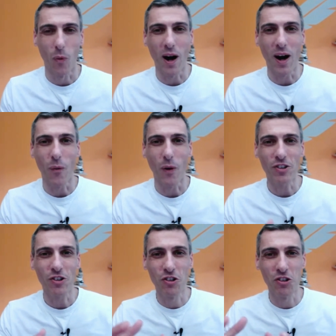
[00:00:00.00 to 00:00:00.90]

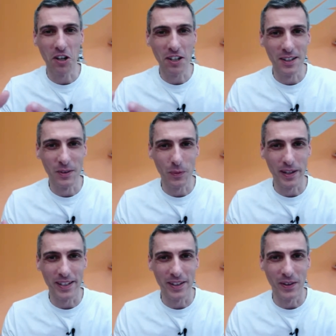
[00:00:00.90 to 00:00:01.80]
what shouldn't
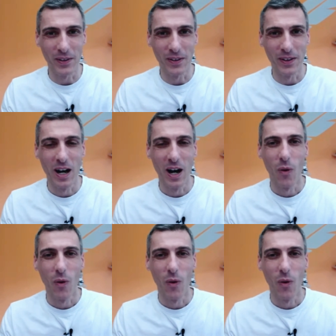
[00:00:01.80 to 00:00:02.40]
we do?